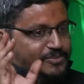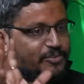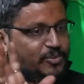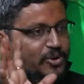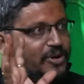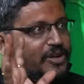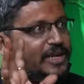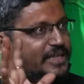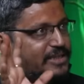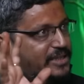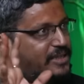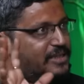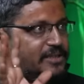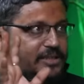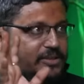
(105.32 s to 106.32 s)
more or less,
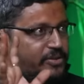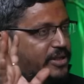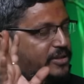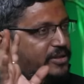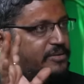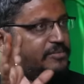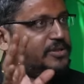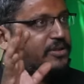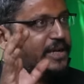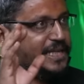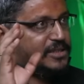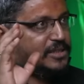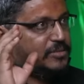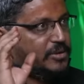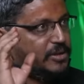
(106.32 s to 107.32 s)
during dreams, your
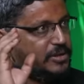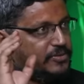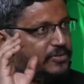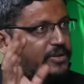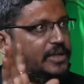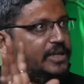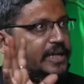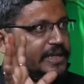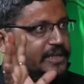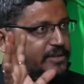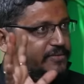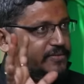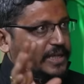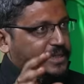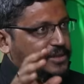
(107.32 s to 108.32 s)
astral body is fully
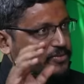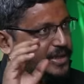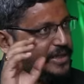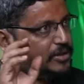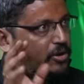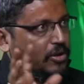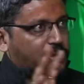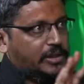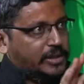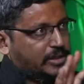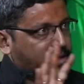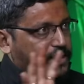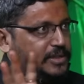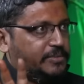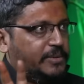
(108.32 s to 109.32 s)
active. That's where all the
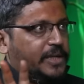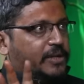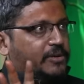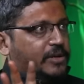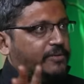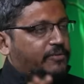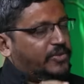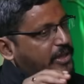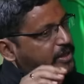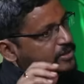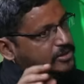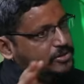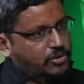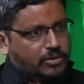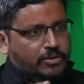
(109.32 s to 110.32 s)
thing is playing out. Whether
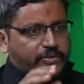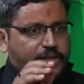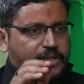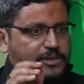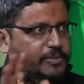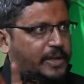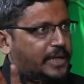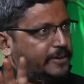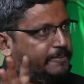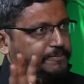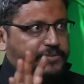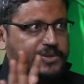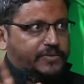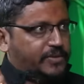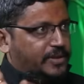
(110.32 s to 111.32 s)
it's good, whether it's bad,
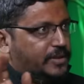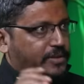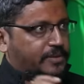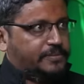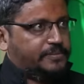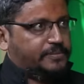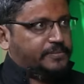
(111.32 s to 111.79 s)
everything.